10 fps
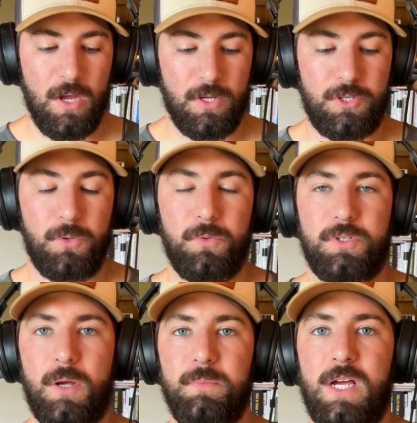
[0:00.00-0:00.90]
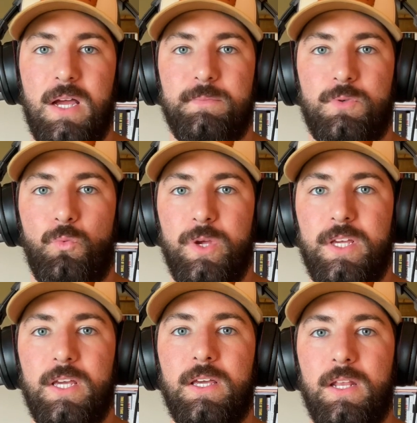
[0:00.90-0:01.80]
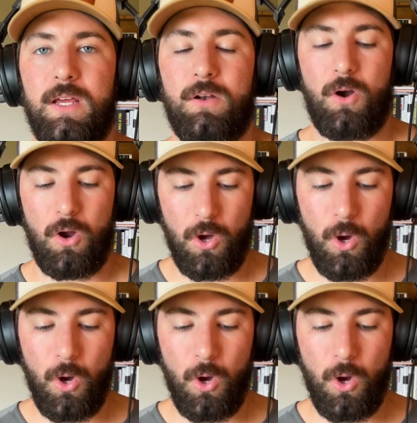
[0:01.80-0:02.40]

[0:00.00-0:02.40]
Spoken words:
So sometimes we can get in our